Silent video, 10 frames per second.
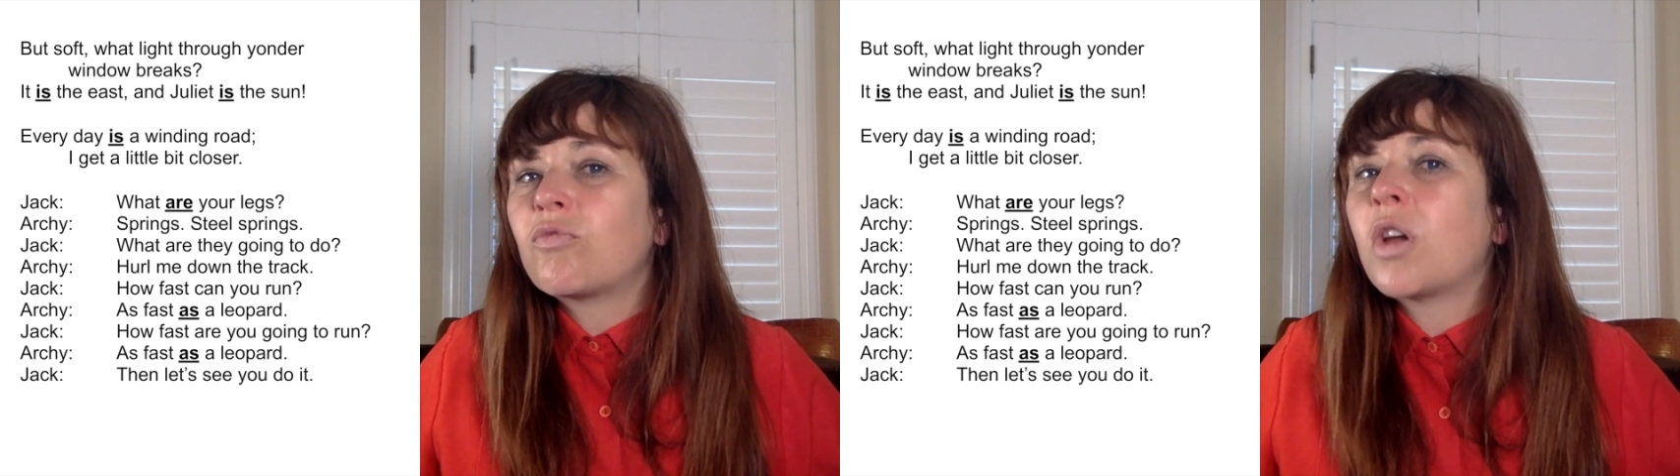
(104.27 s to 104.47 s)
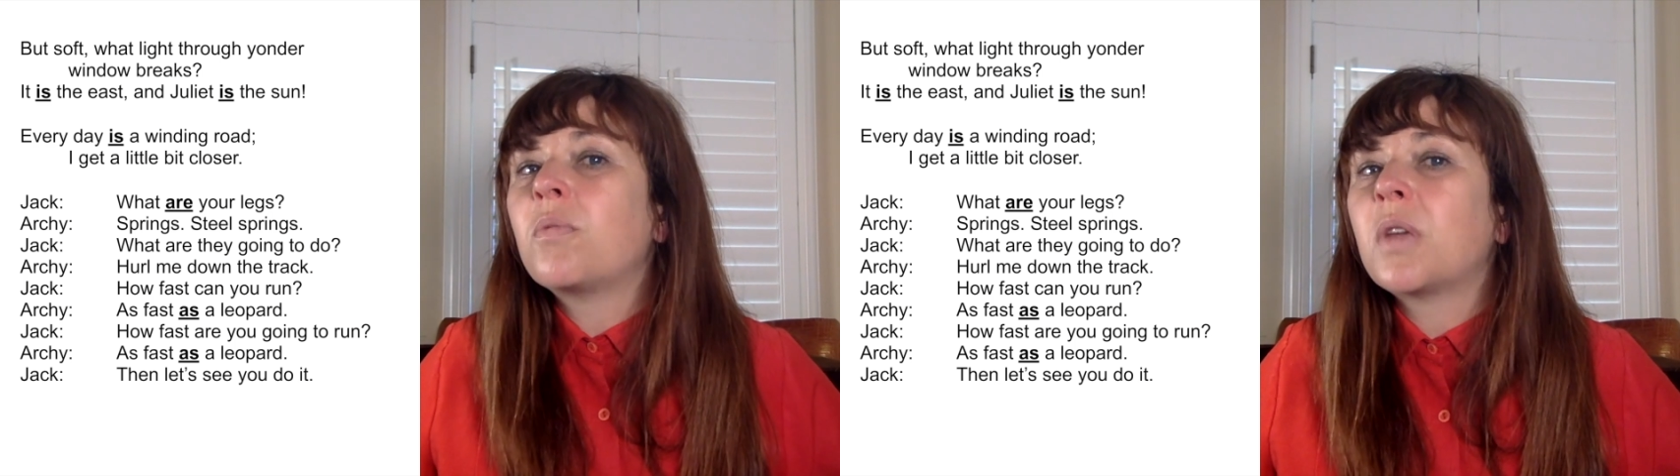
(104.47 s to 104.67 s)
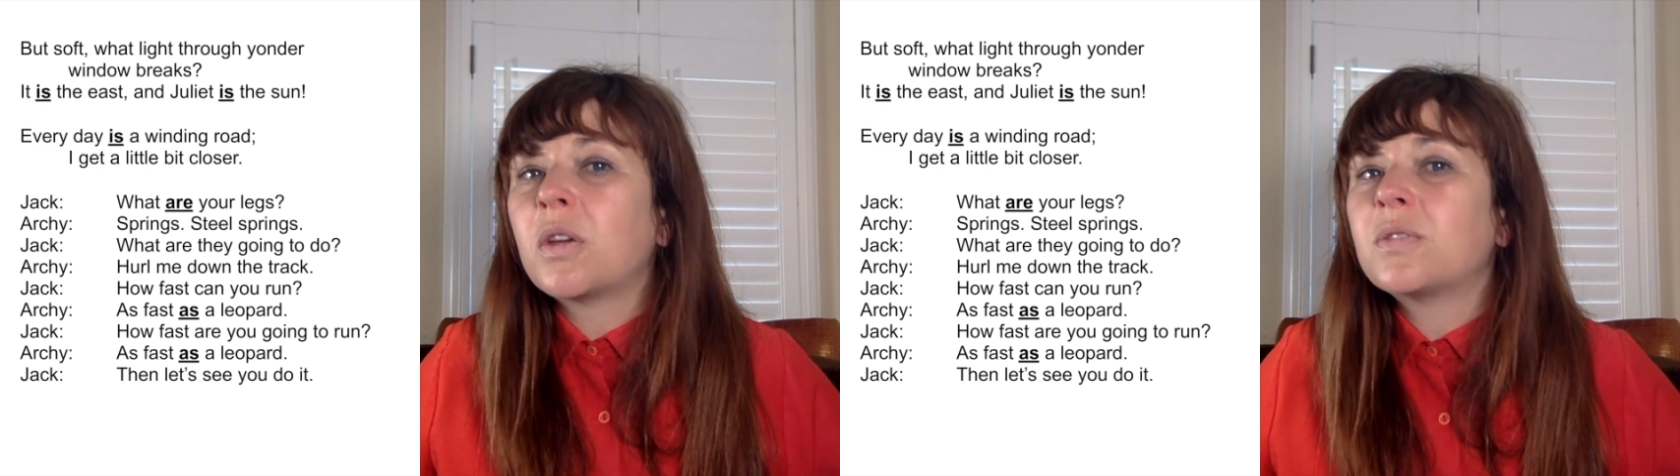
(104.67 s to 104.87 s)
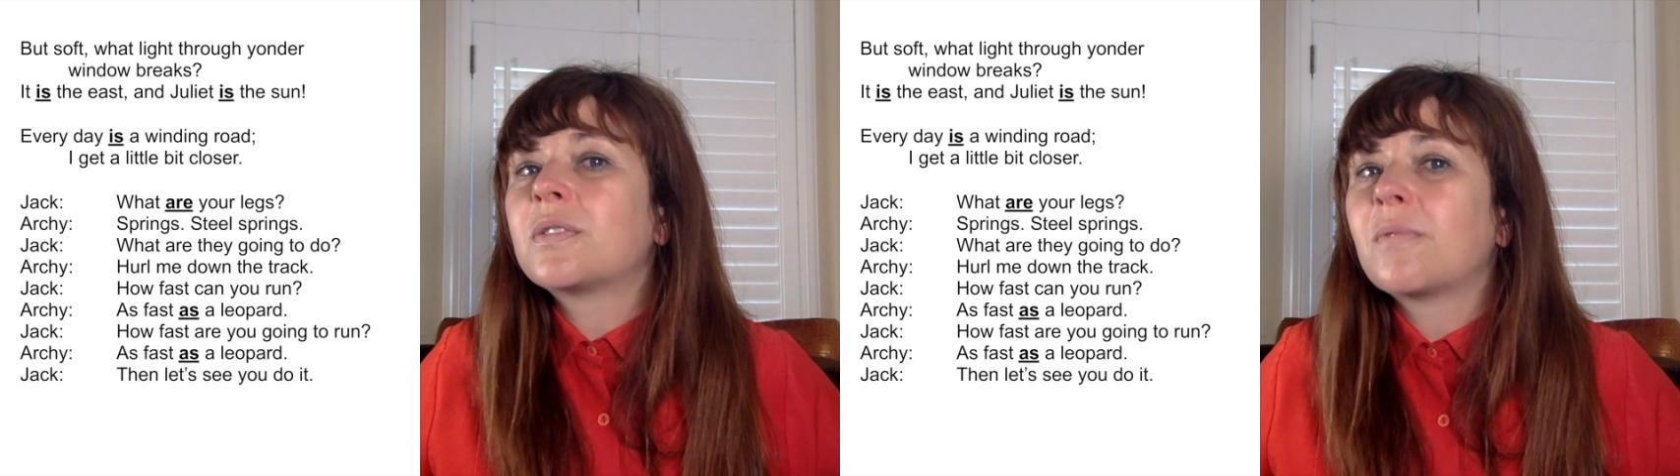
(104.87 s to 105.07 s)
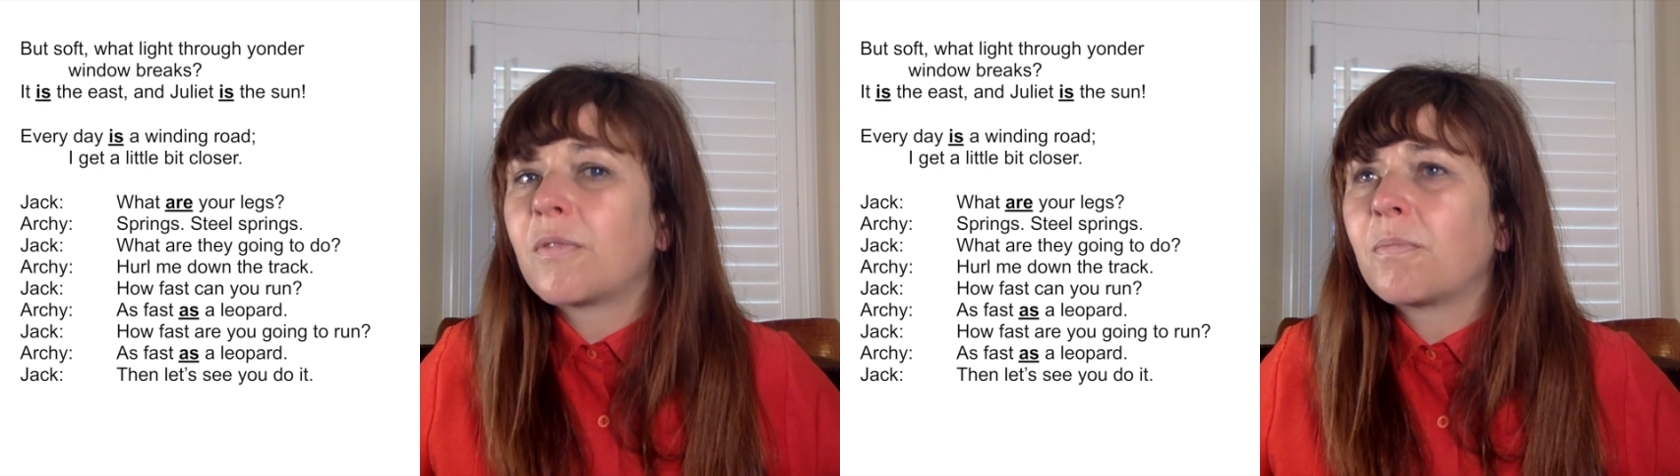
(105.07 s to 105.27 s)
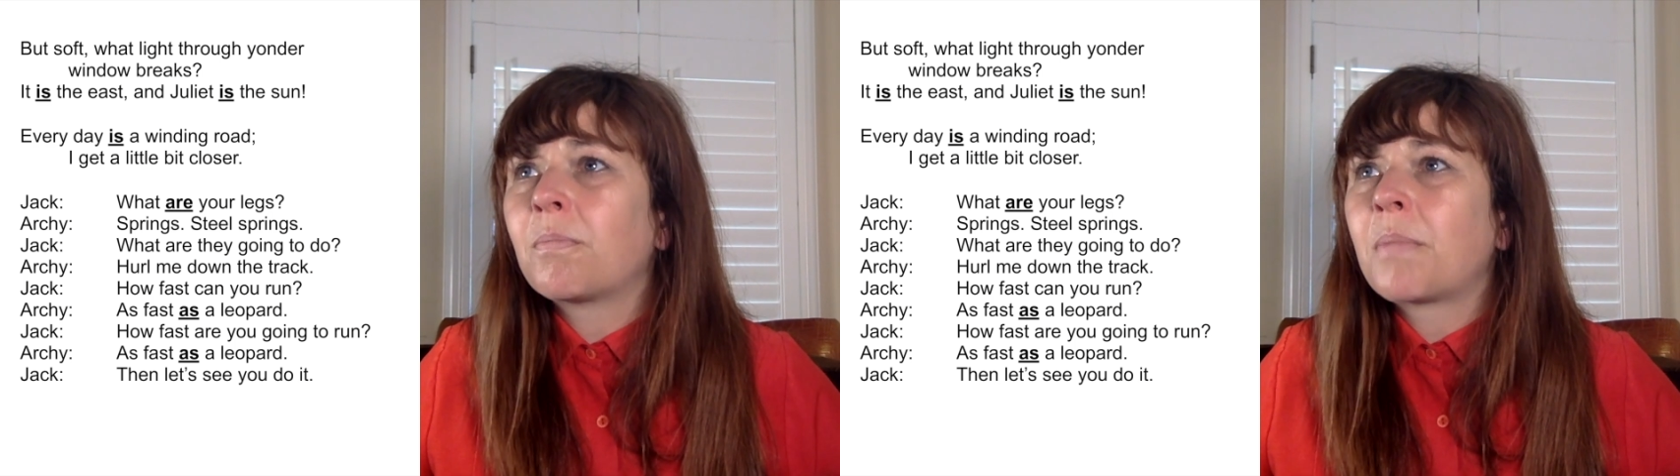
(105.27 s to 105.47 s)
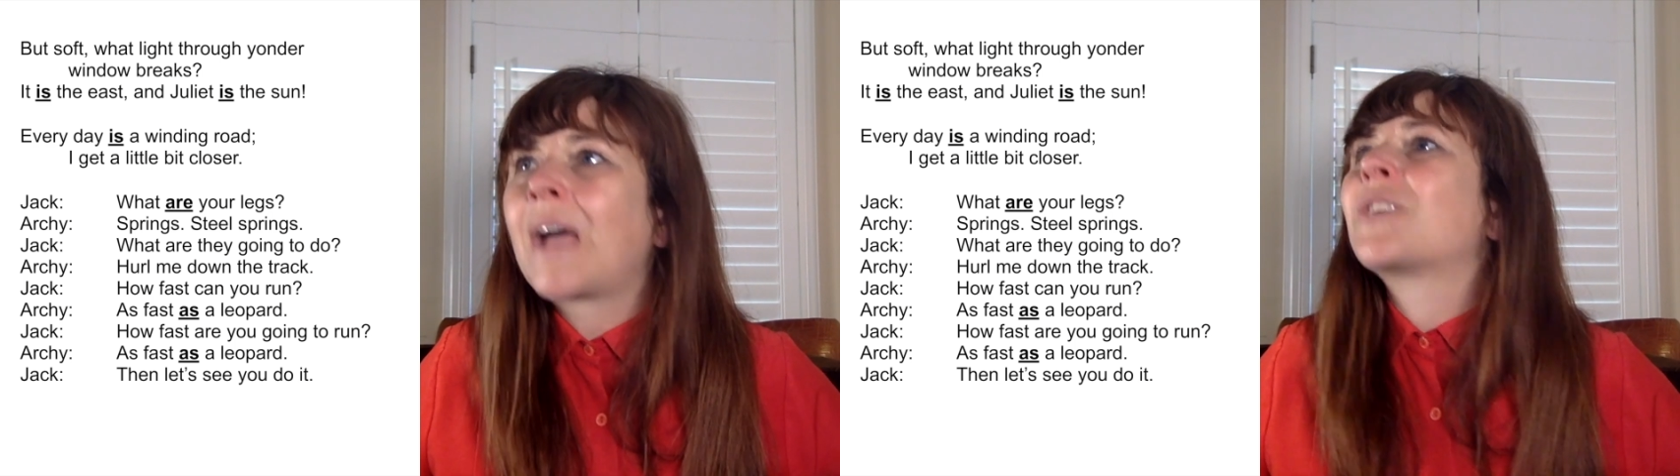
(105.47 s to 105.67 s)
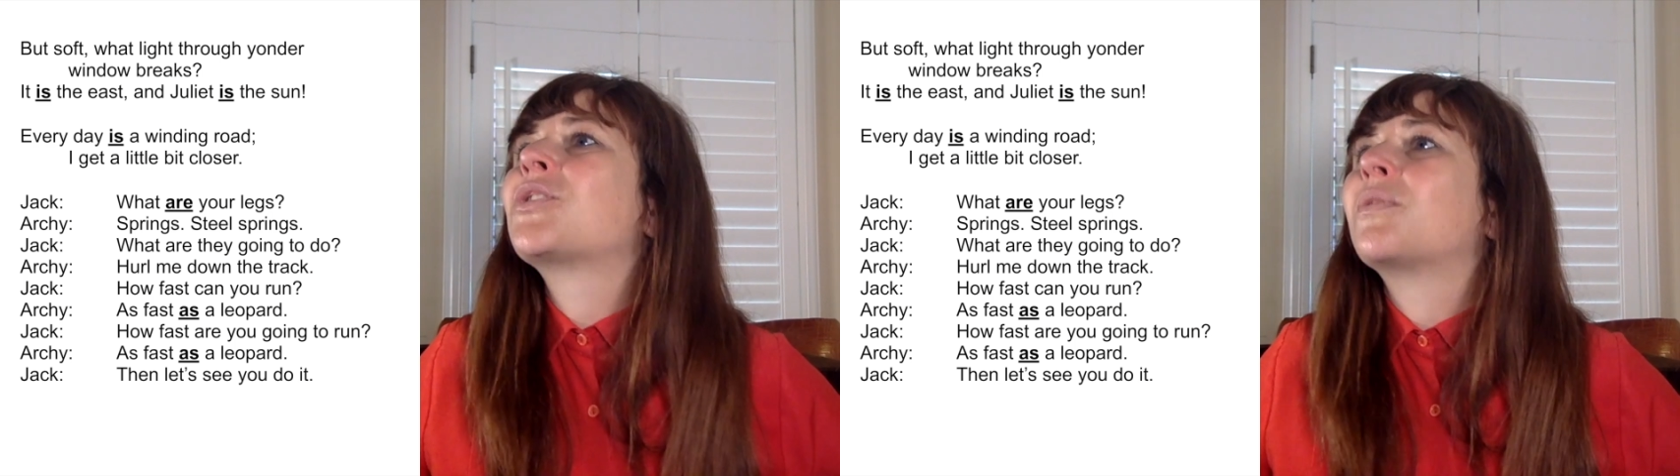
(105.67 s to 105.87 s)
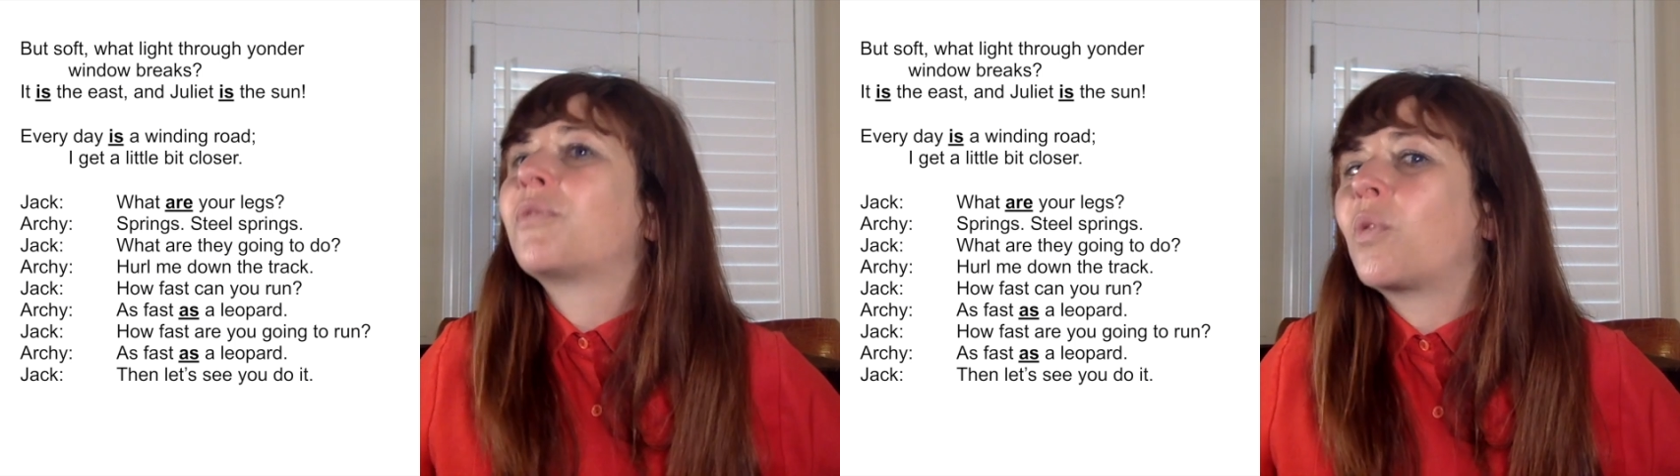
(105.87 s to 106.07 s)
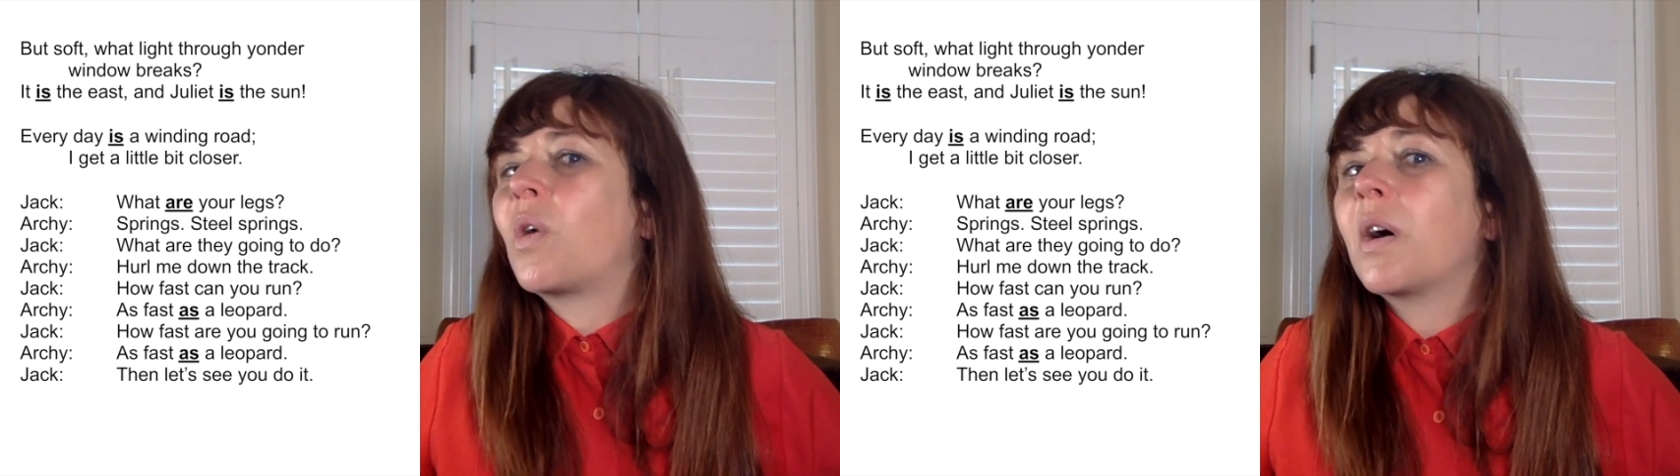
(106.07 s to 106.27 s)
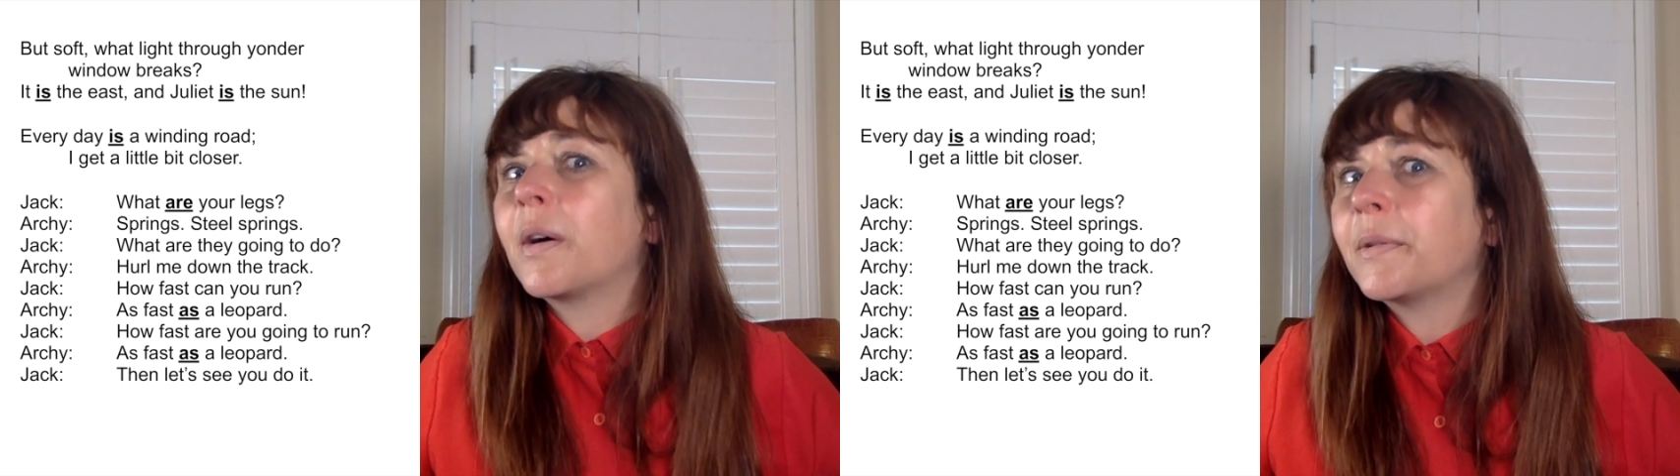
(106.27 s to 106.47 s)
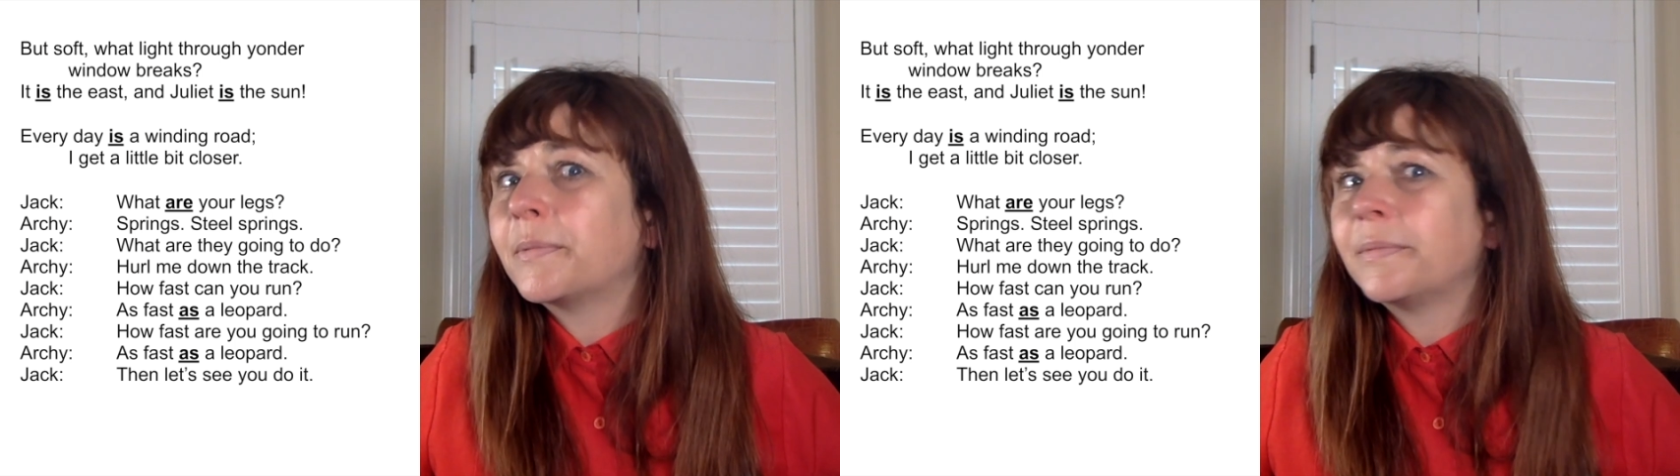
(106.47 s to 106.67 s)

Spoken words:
Romeo's passion for her